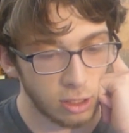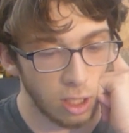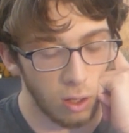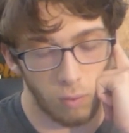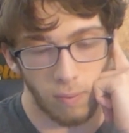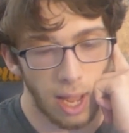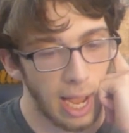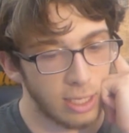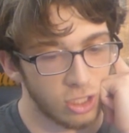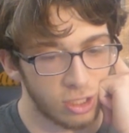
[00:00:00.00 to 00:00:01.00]
So
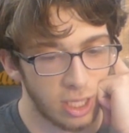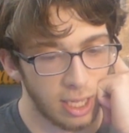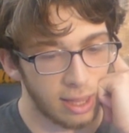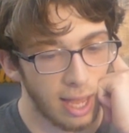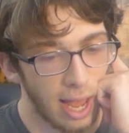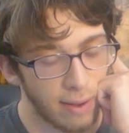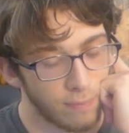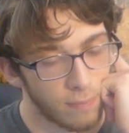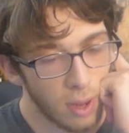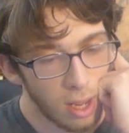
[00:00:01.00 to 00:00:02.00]
I just think that,